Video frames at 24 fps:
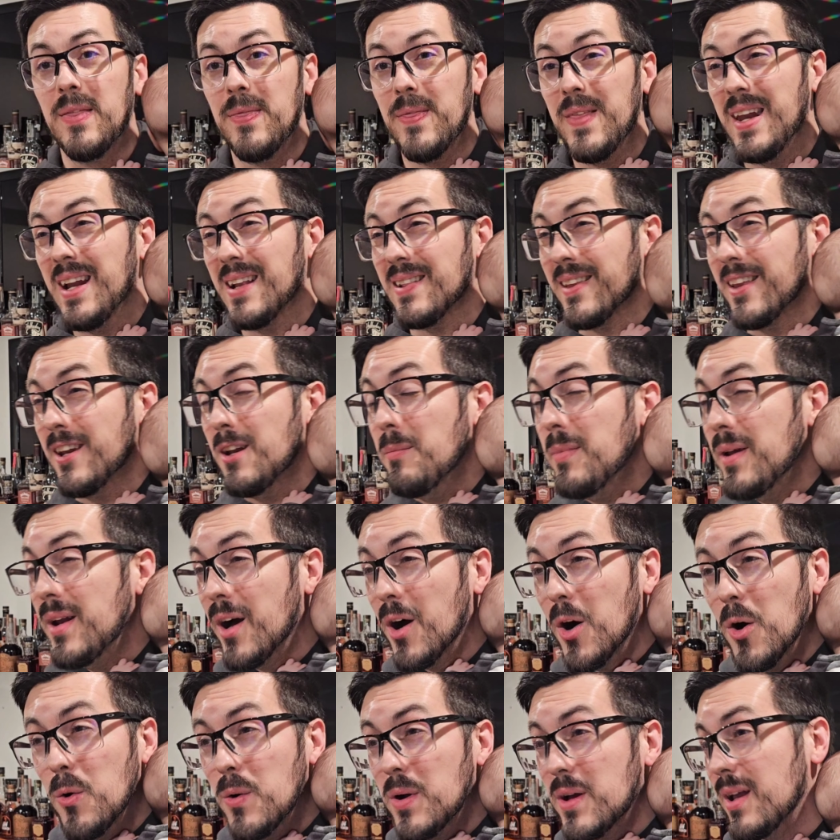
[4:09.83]
Then a little bit of
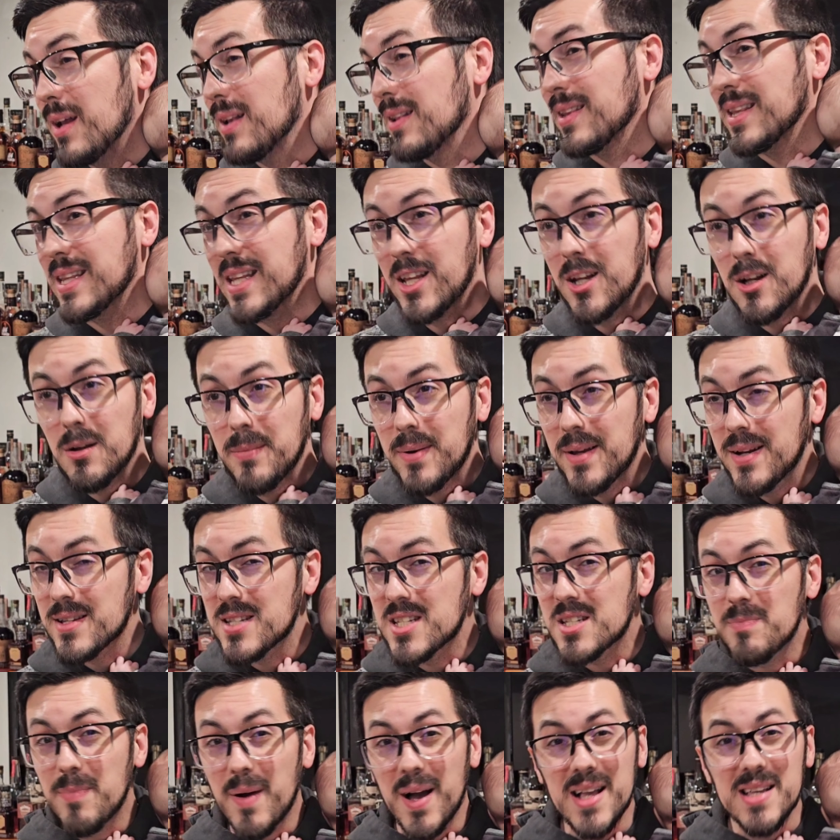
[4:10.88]
oak, a little bit of
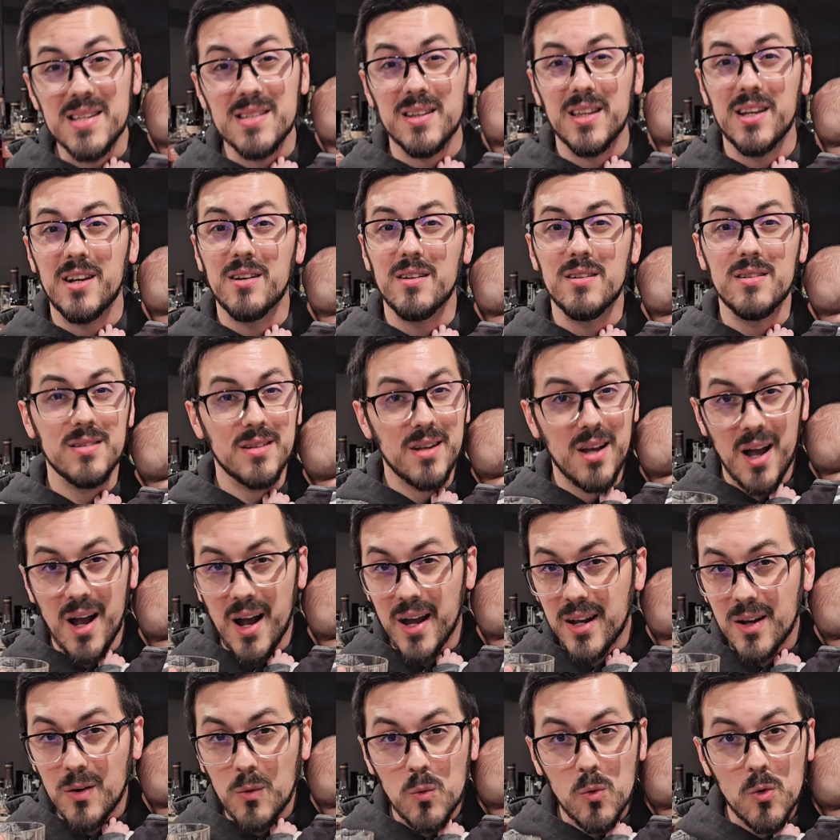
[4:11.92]
spice lingers,
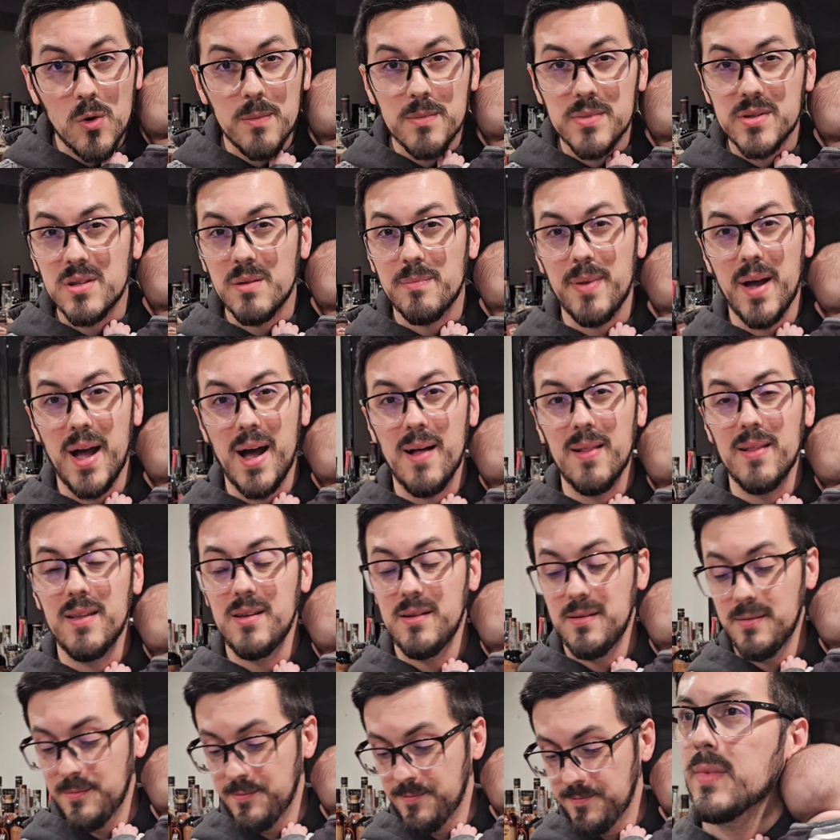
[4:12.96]
kind of warms the
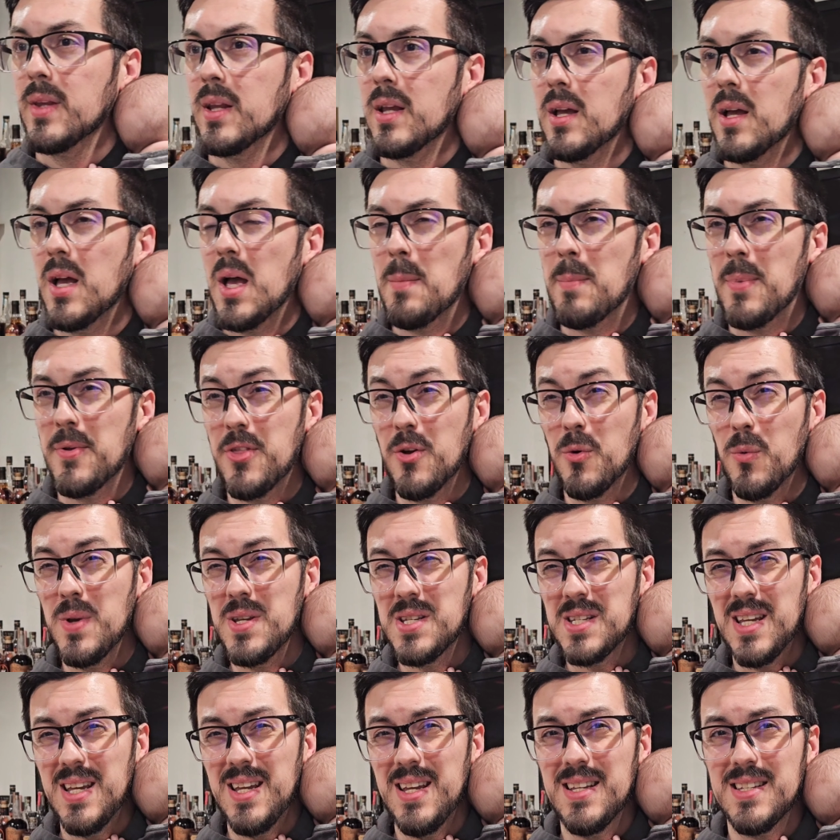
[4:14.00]
palate. But the
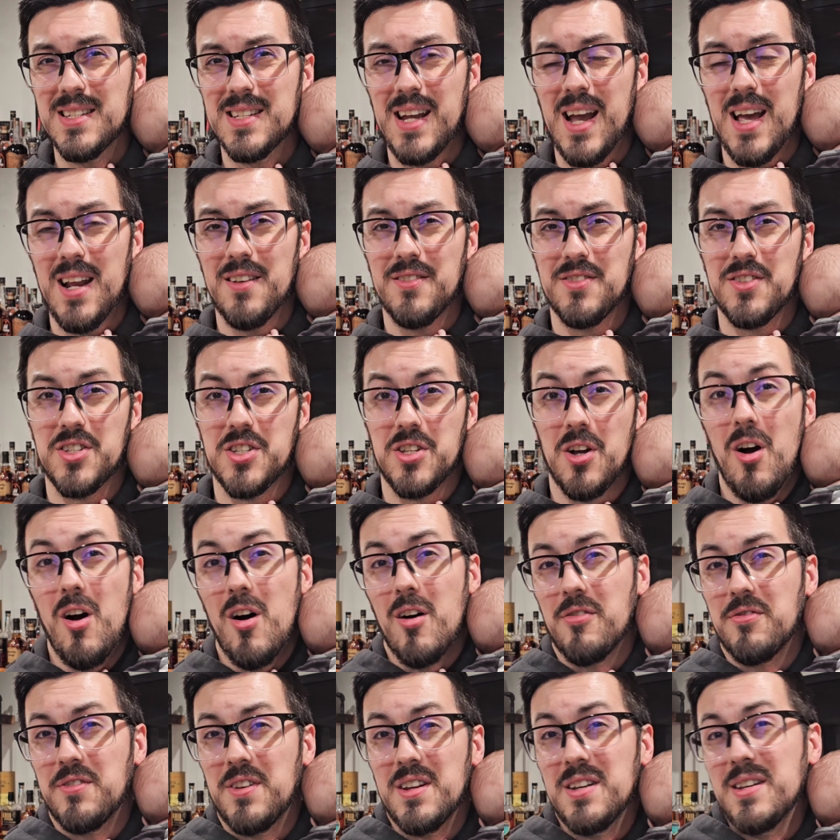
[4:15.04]
whiskey is kind of
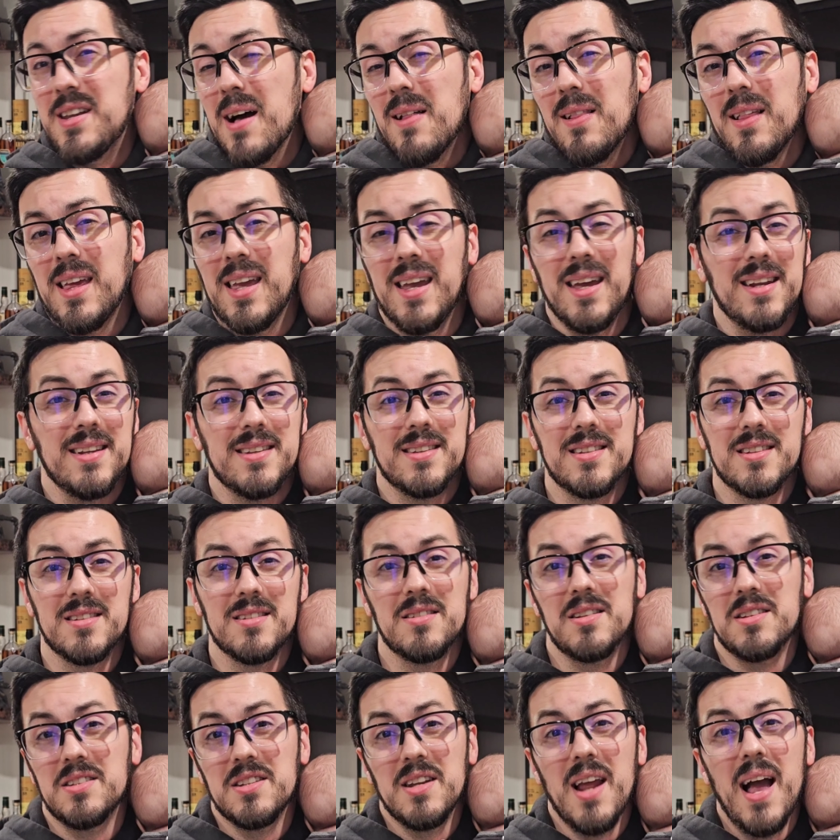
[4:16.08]
soft and delicate.
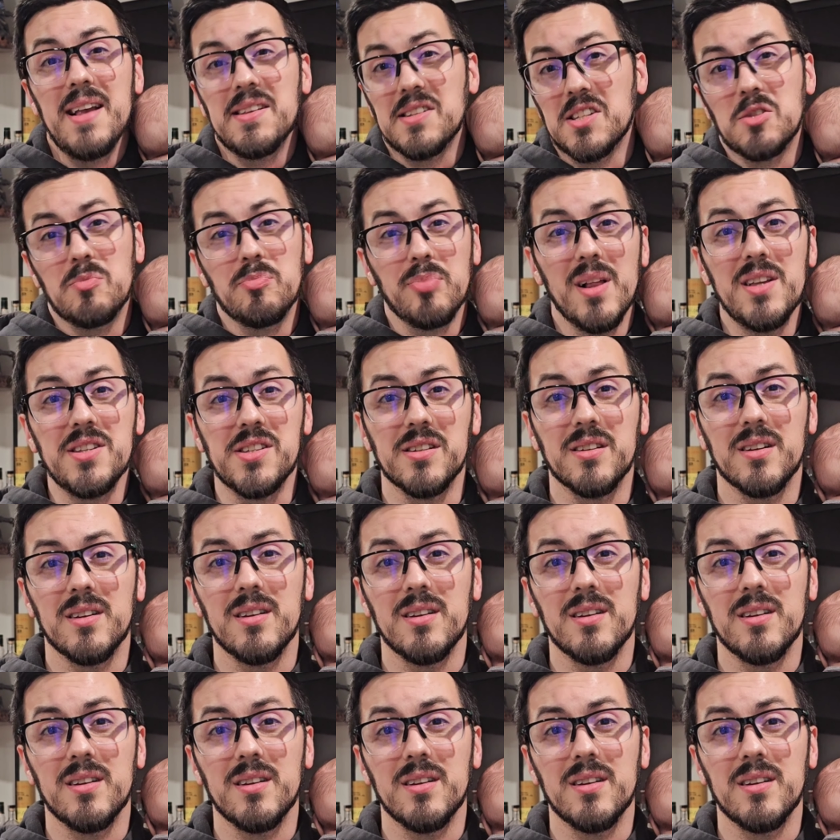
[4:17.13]
It's nice, it's pleasant.